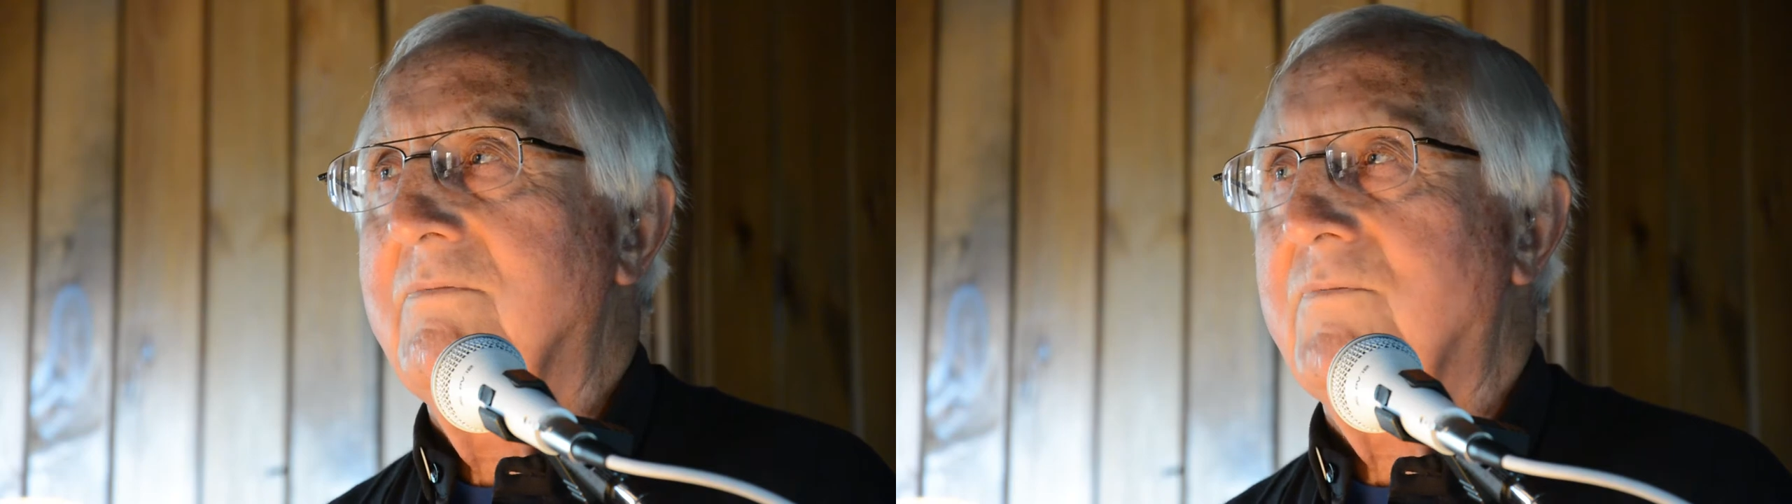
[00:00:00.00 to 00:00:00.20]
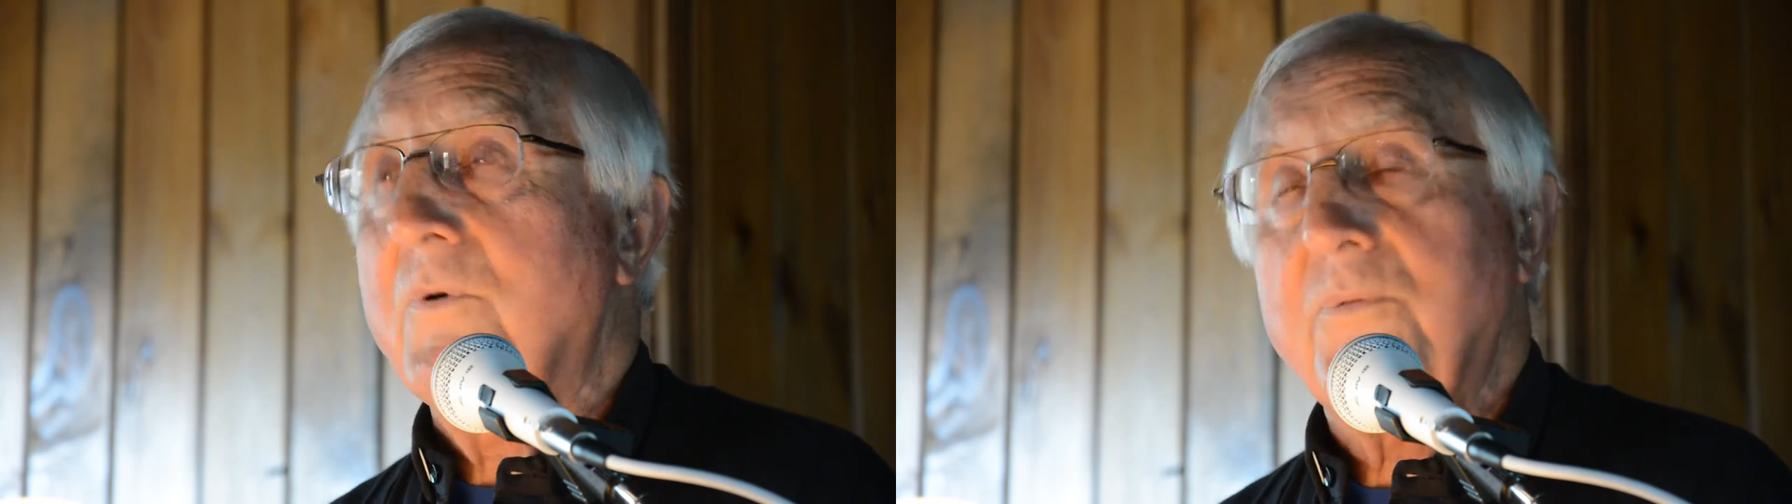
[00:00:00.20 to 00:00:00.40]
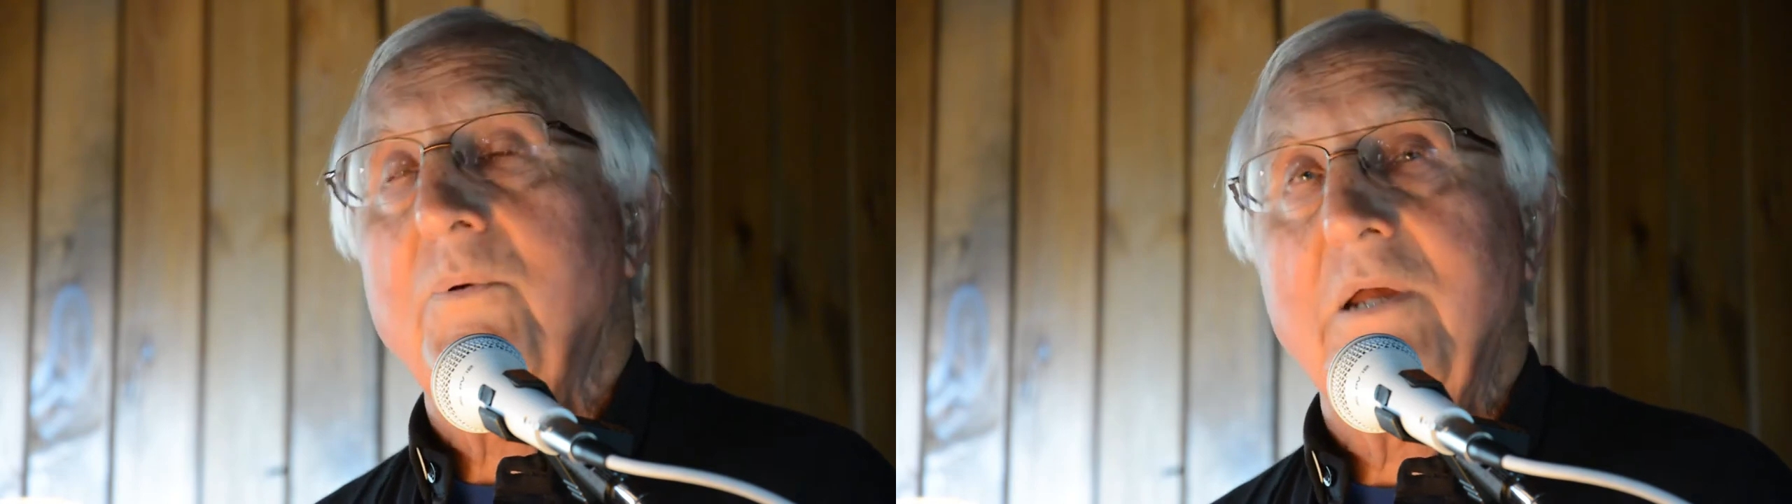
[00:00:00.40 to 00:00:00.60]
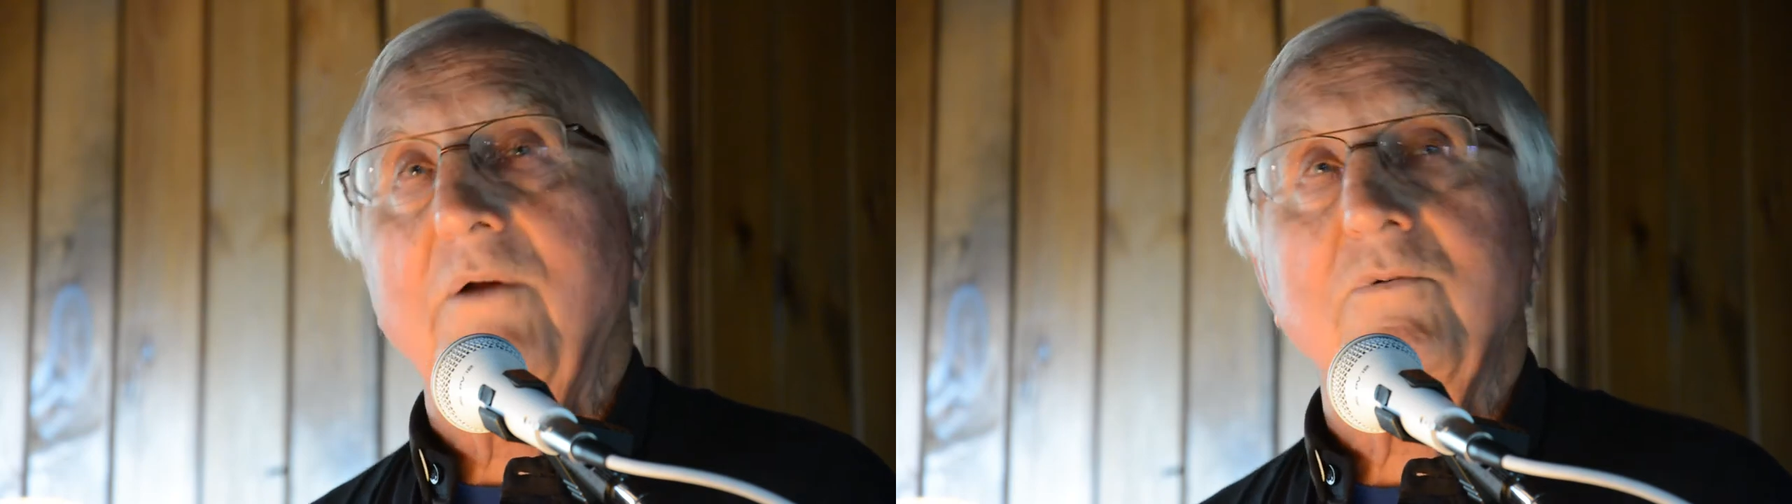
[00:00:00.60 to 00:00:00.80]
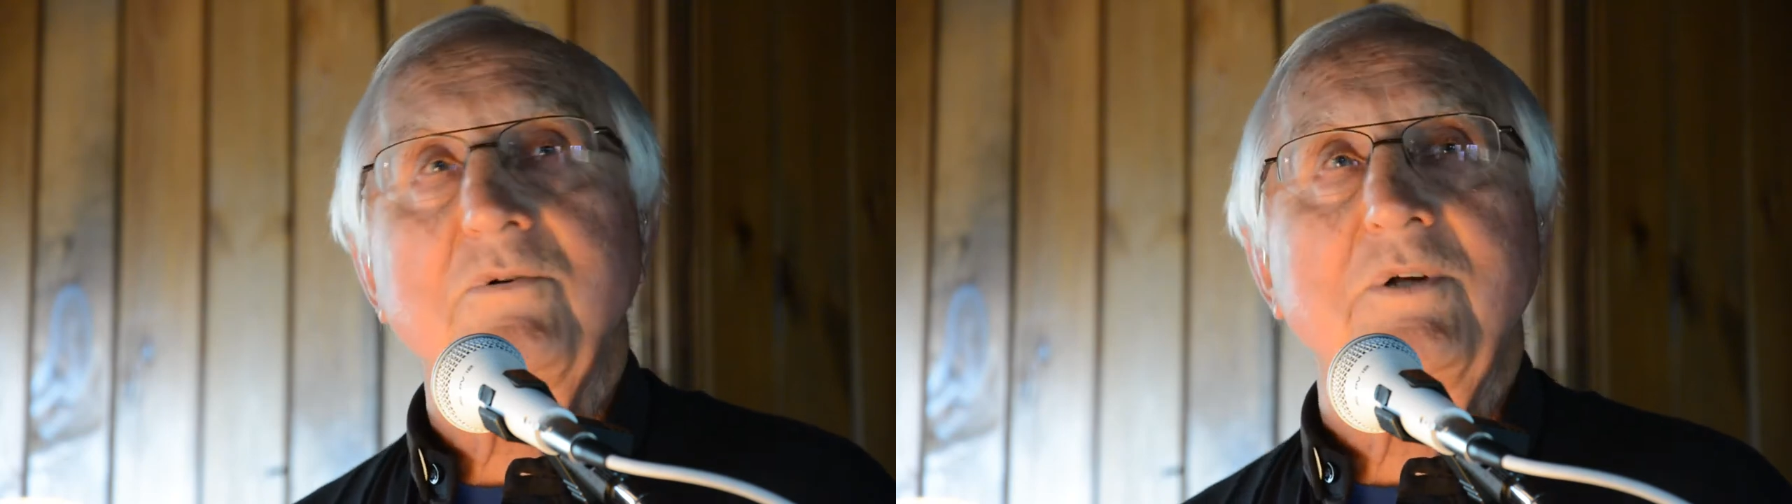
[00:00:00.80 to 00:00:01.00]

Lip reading: for 300